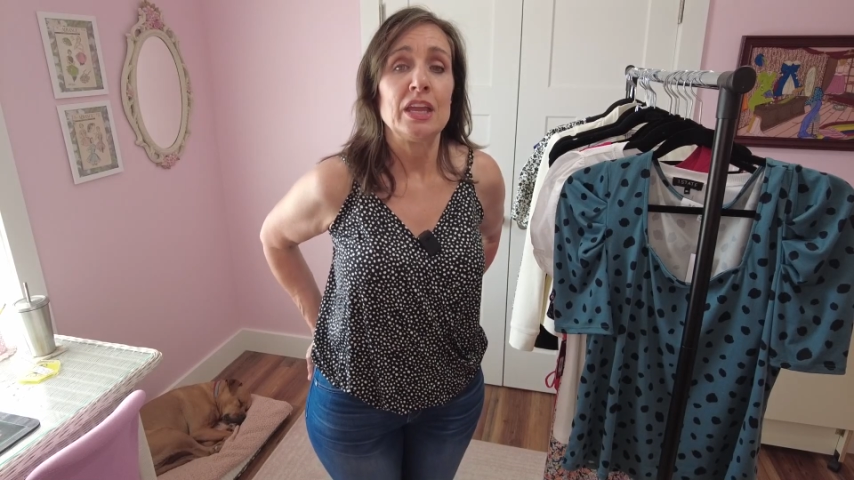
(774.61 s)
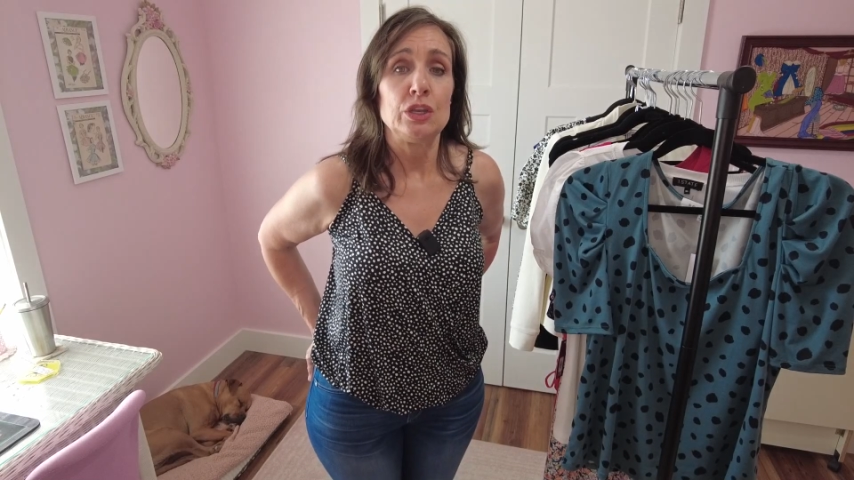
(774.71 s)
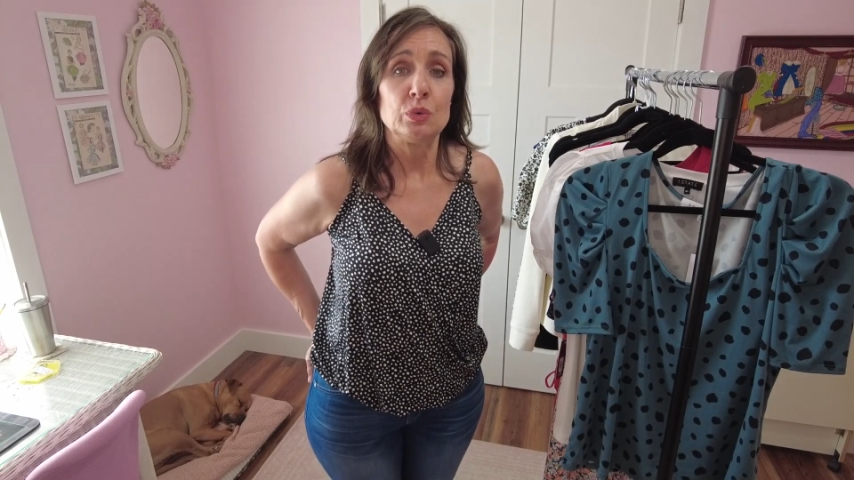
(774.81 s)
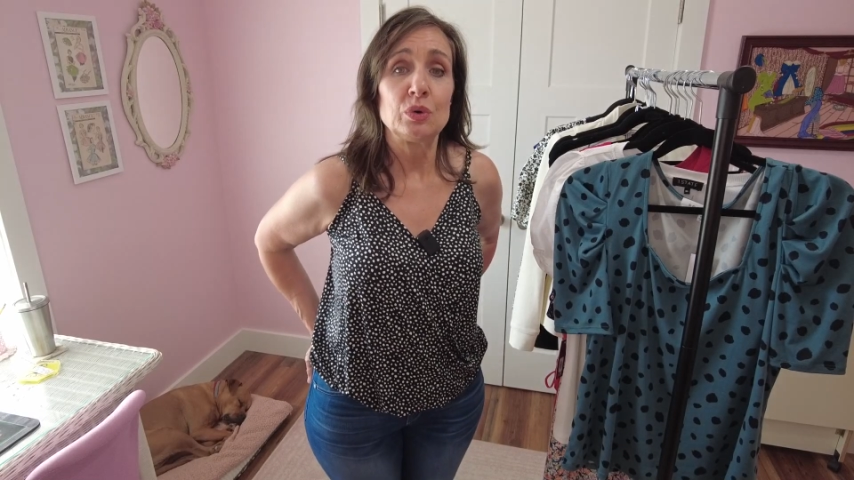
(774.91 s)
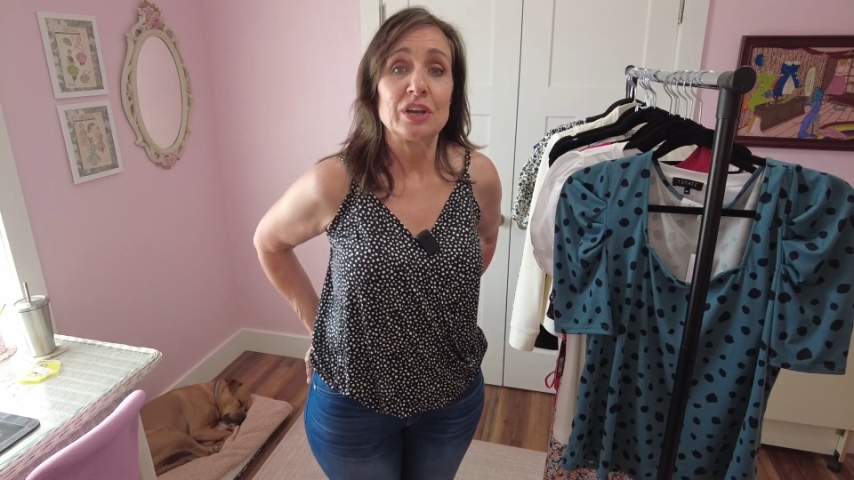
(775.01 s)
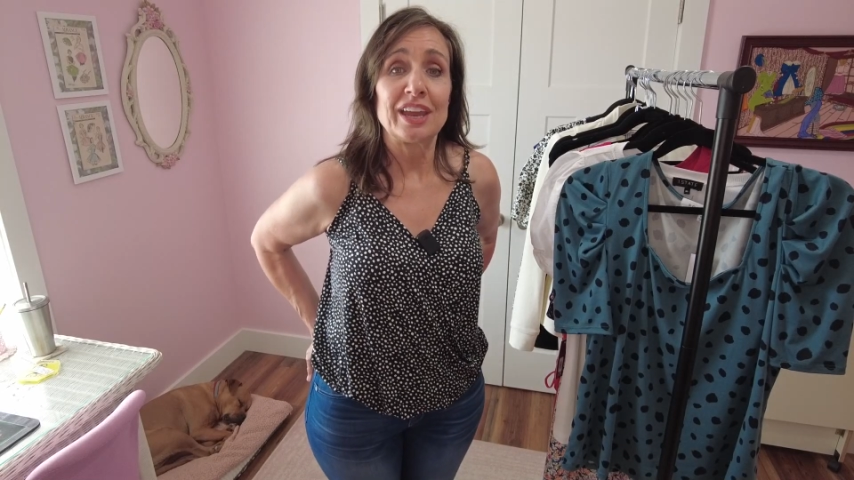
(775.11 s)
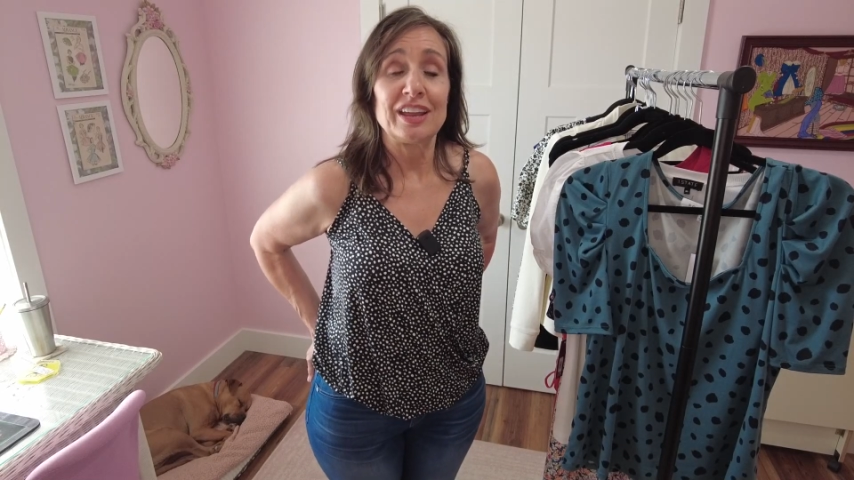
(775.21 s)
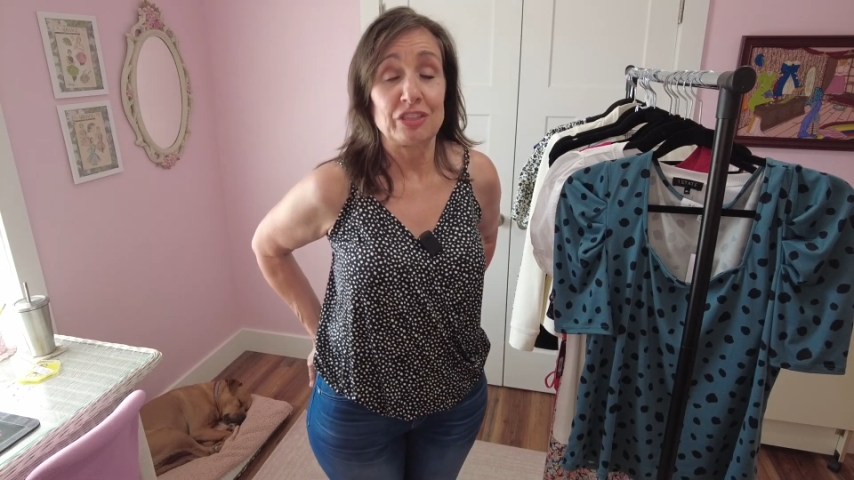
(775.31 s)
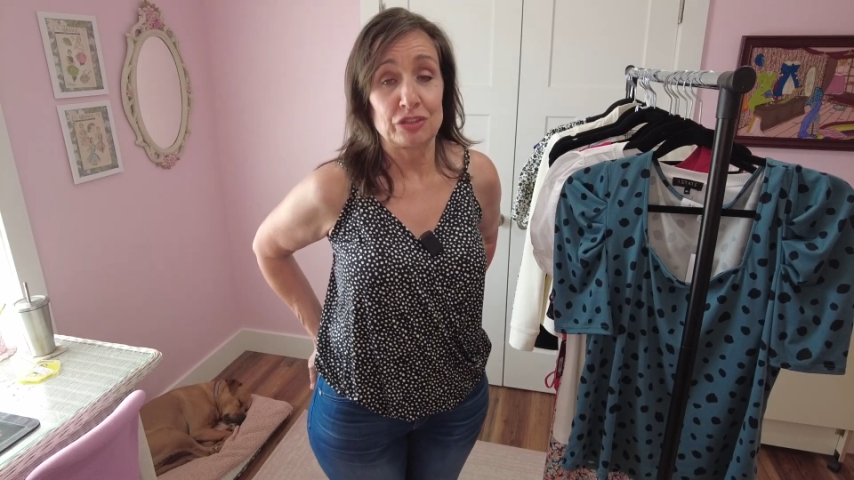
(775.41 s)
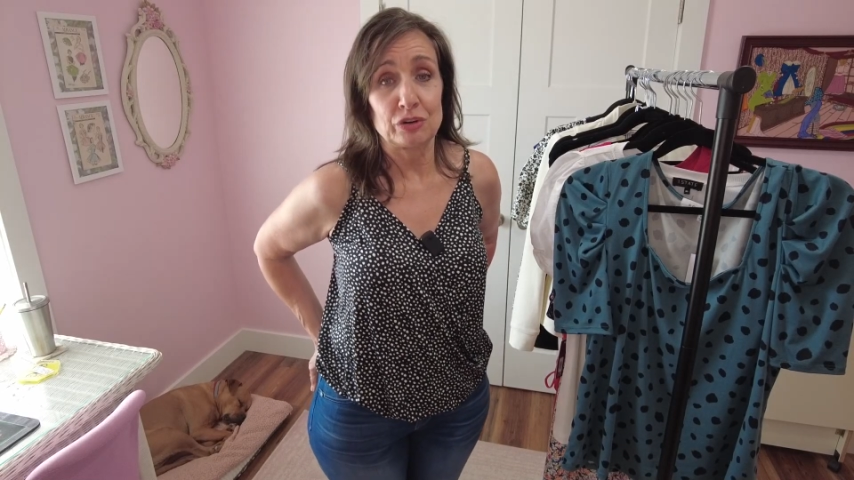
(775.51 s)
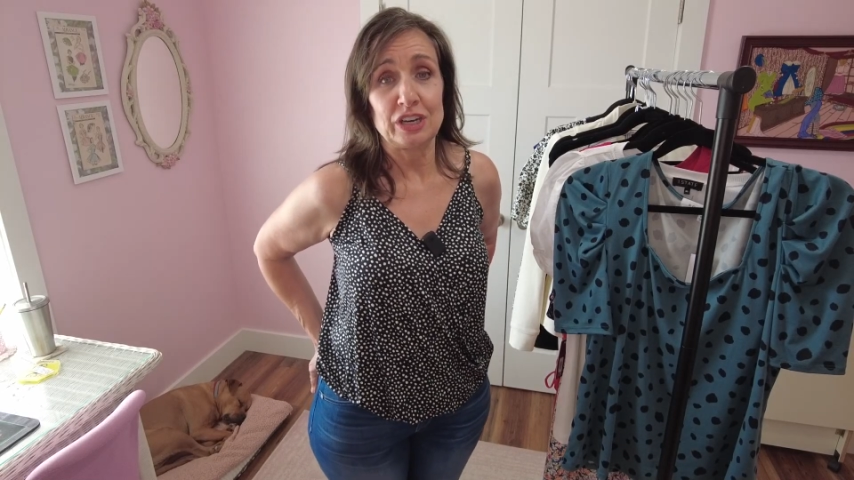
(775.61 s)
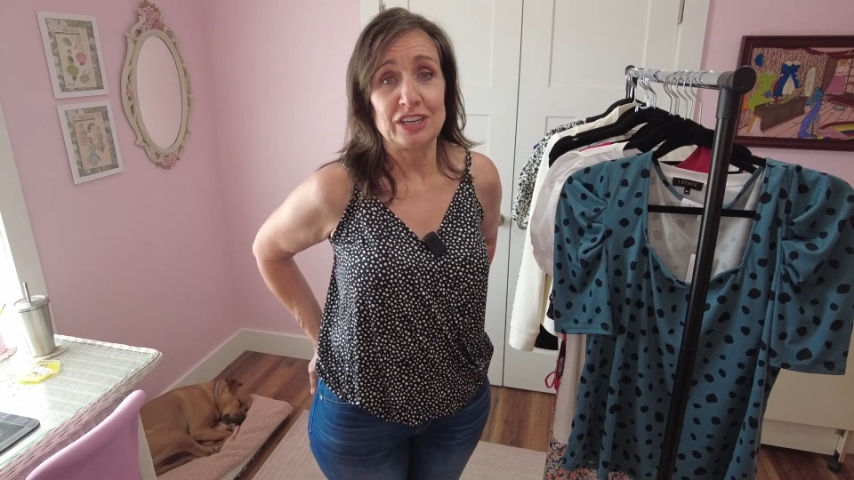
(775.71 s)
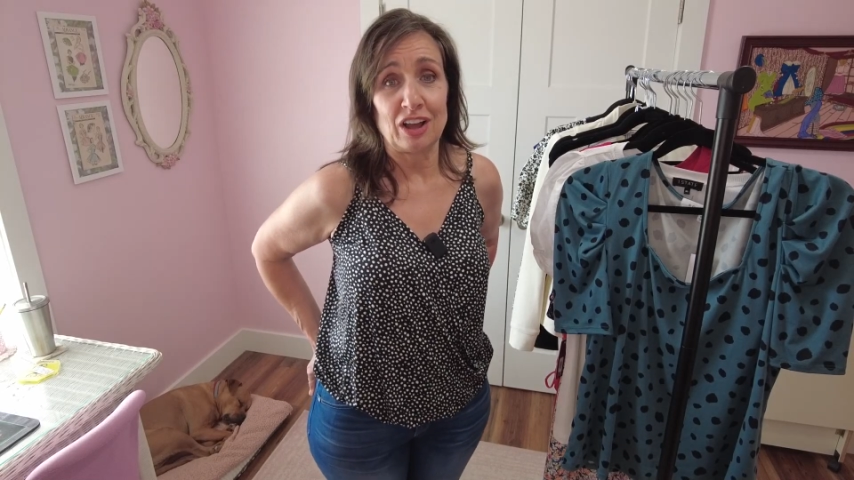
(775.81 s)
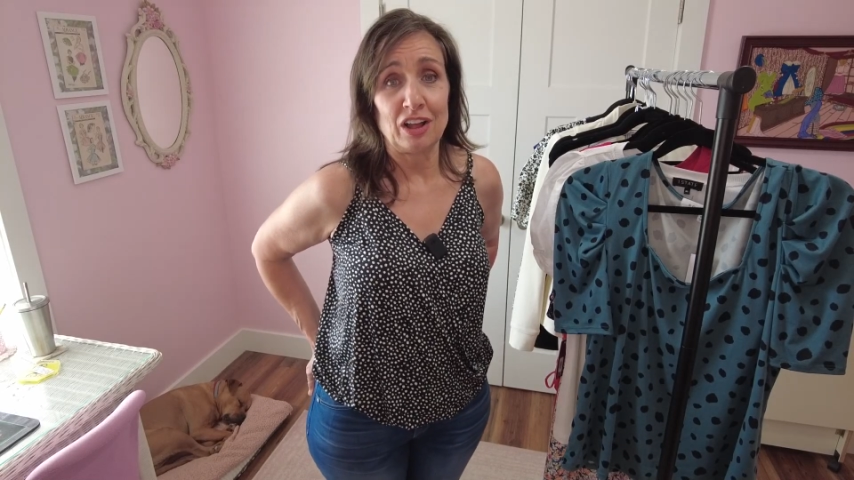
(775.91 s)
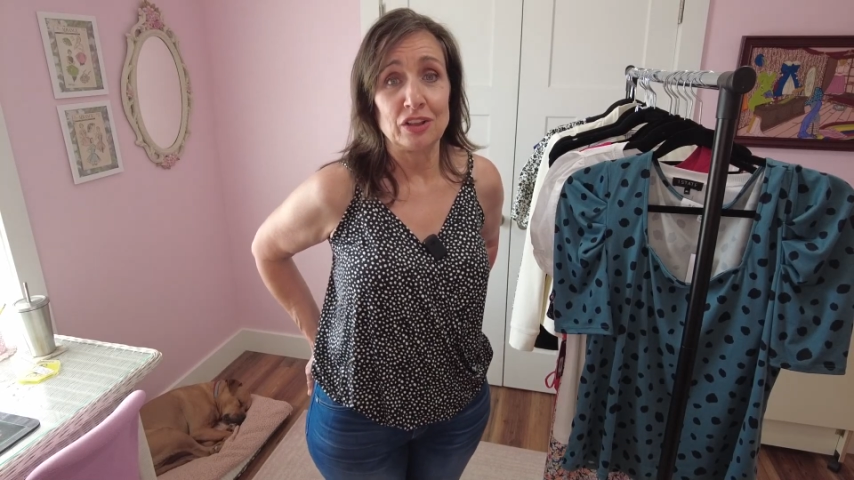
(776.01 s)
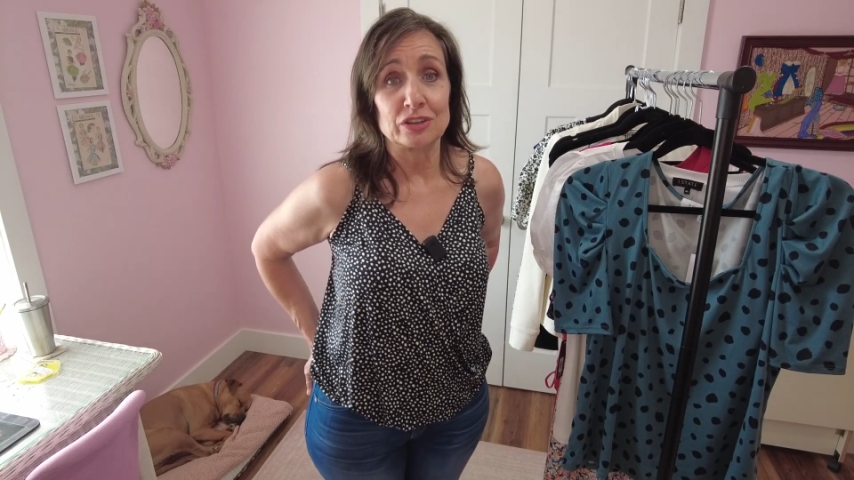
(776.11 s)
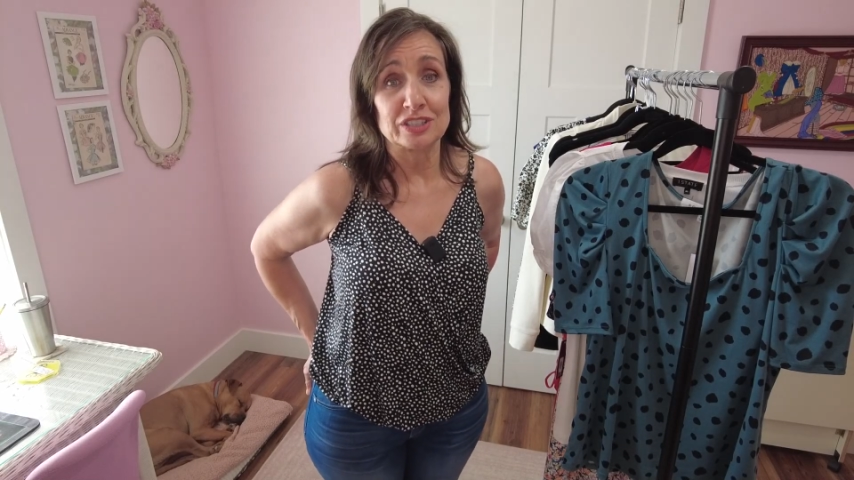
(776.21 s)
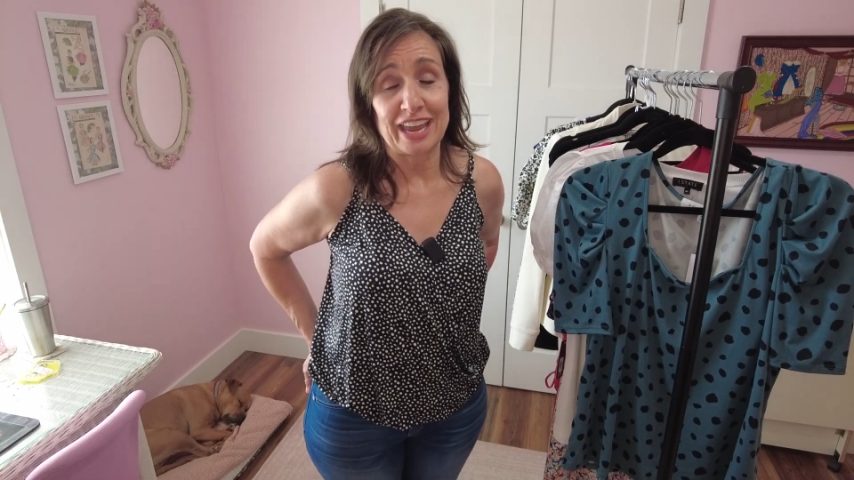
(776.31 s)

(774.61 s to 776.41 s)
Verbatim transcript: you will get $30